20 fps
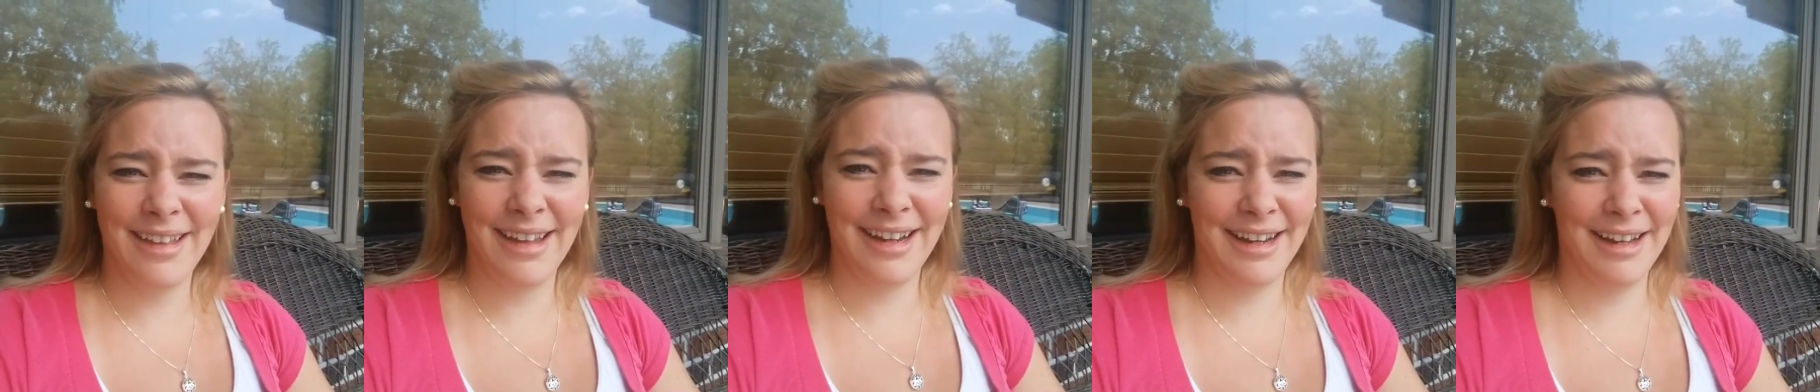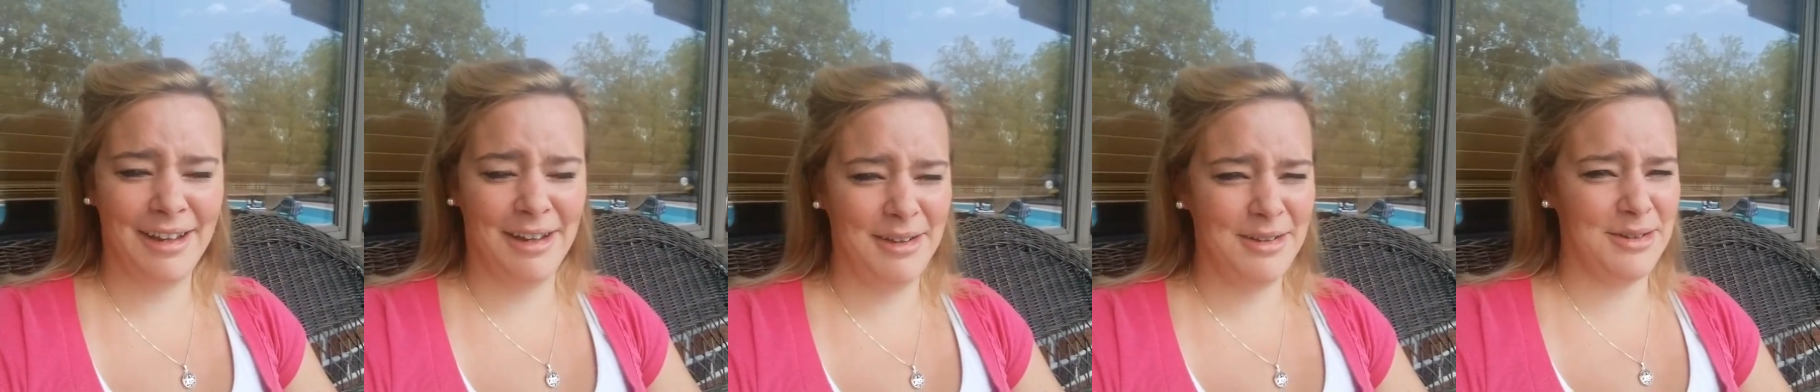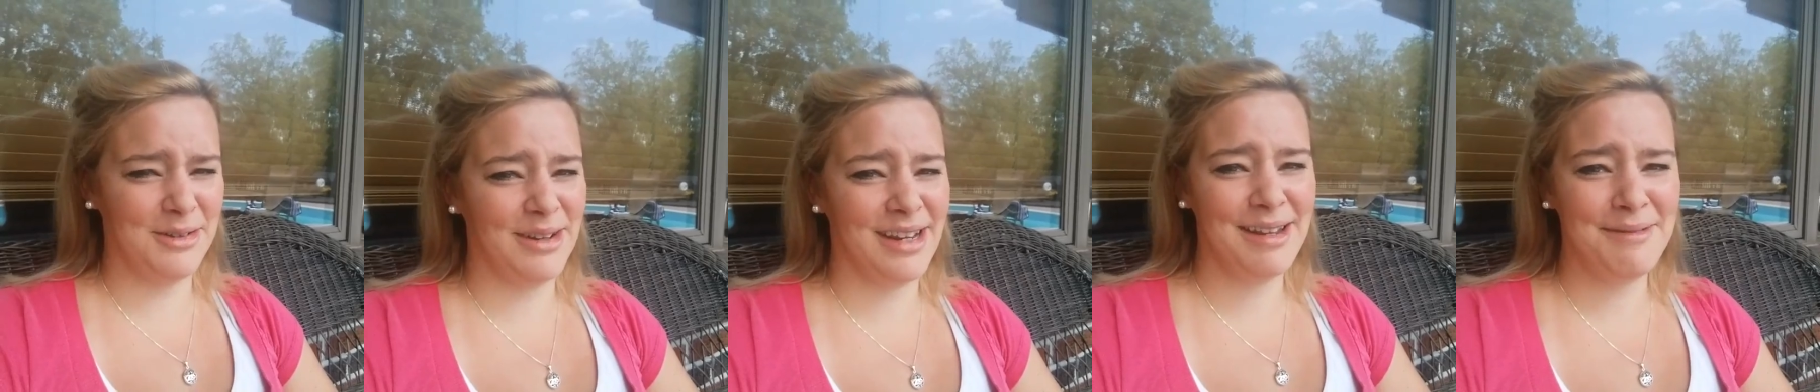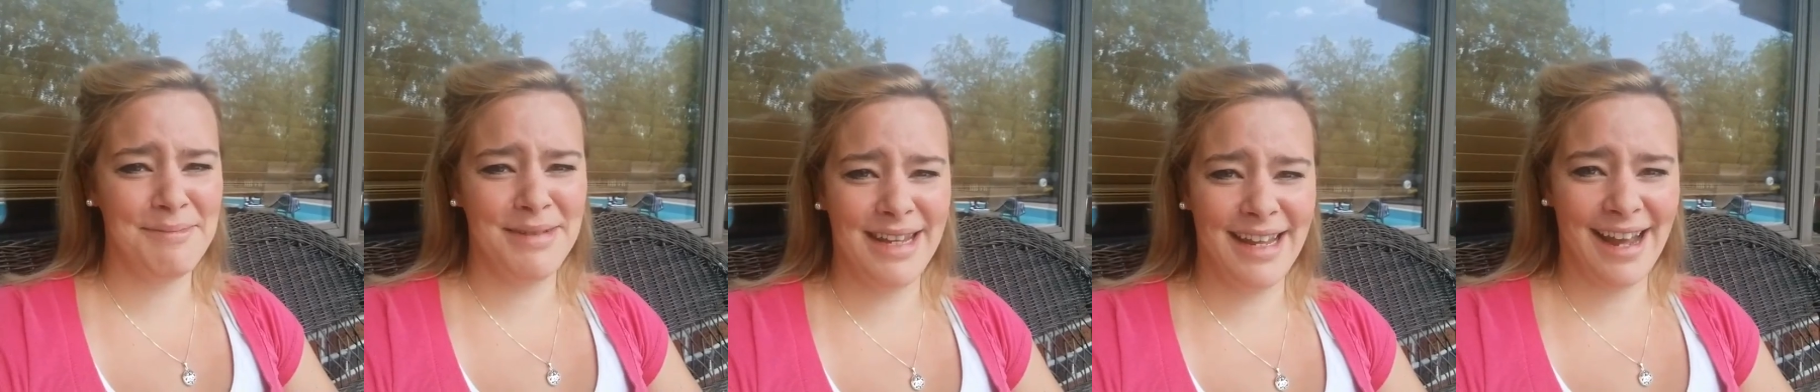like
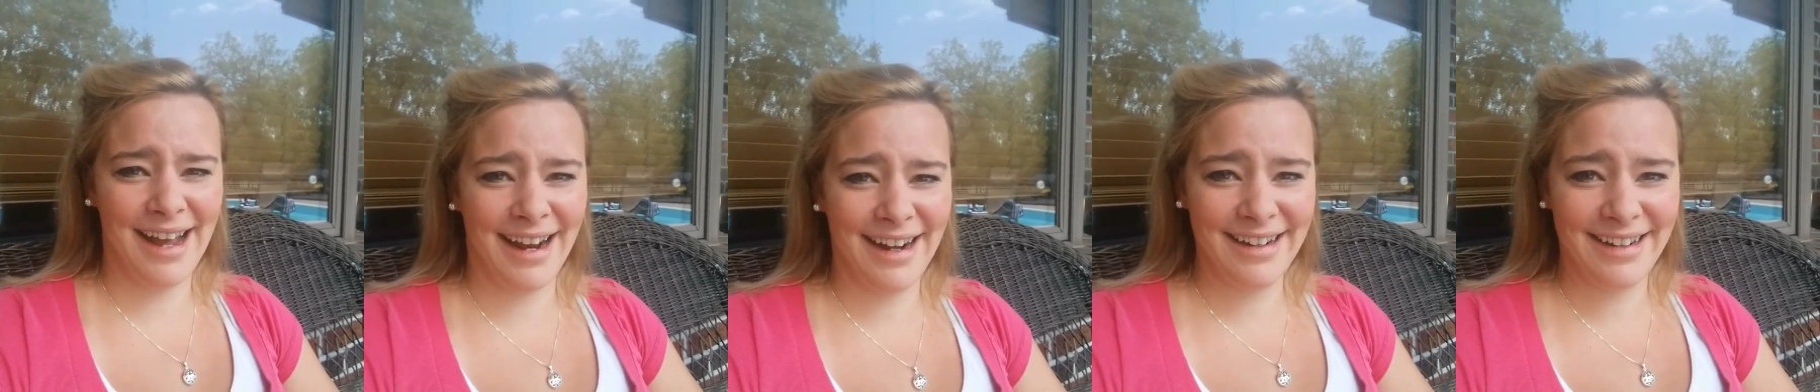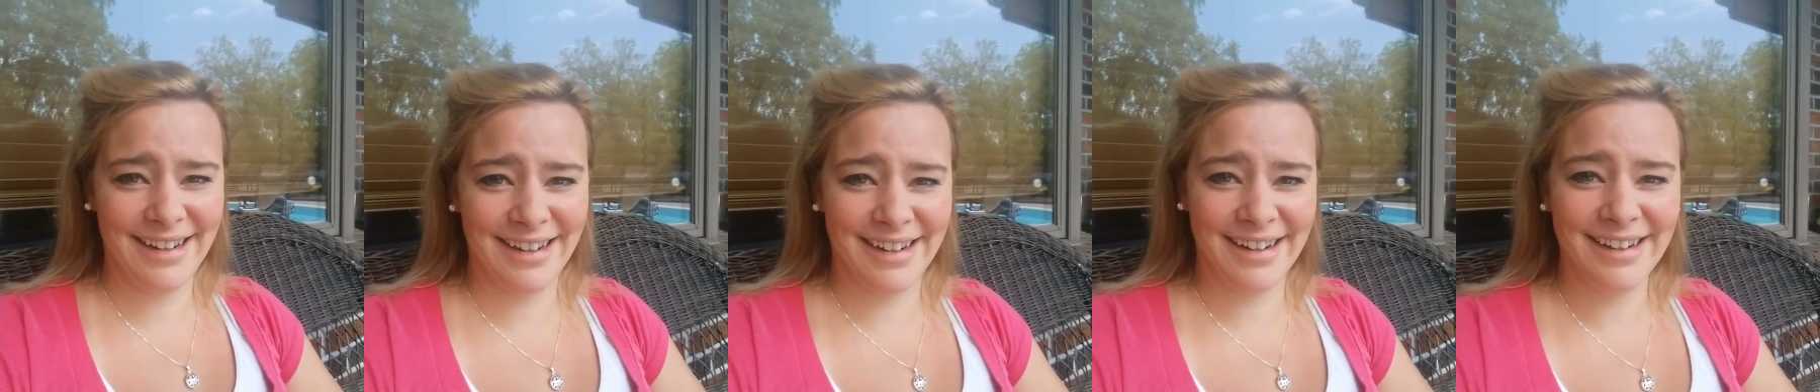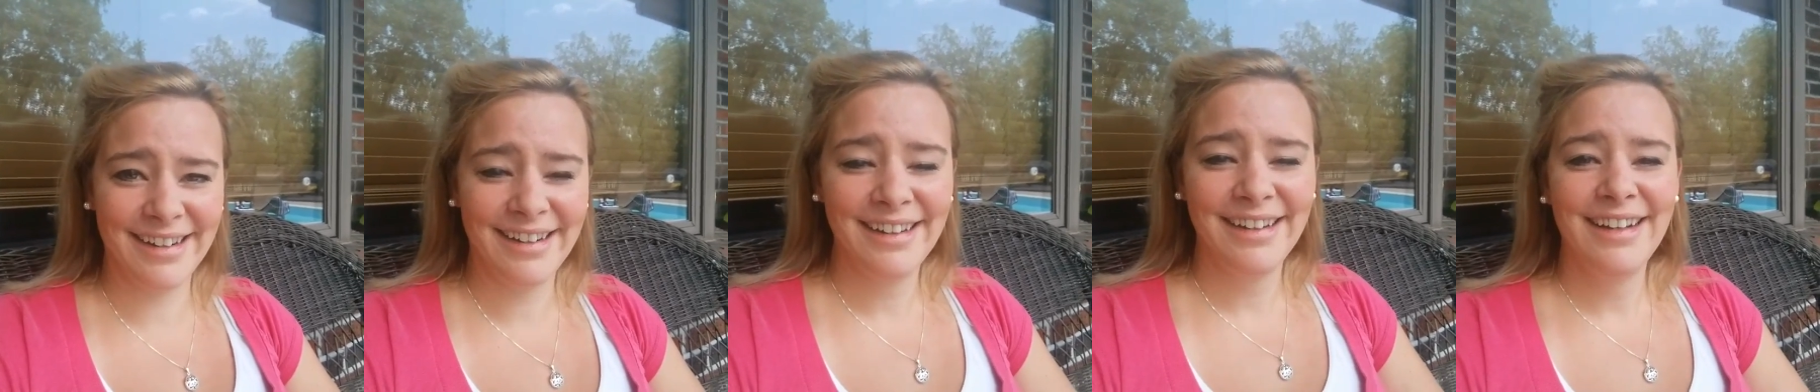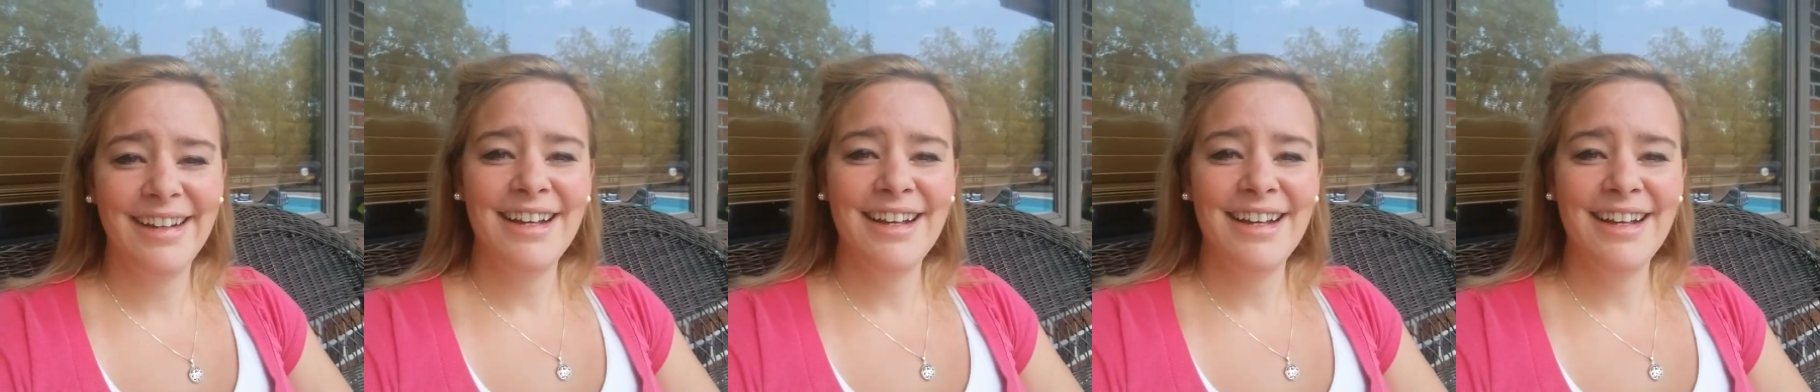get me out of here.